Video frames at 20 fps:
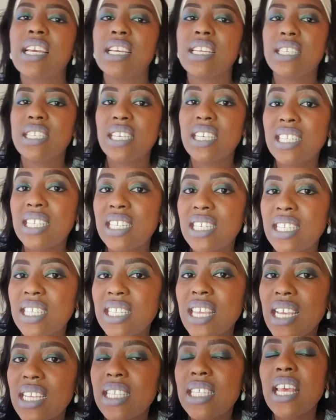
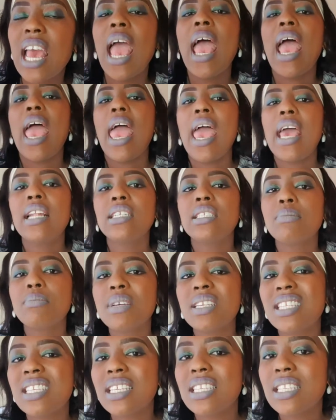66 and
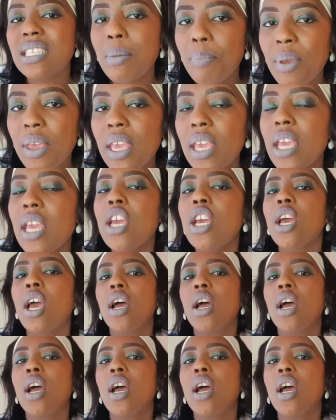Mississippi,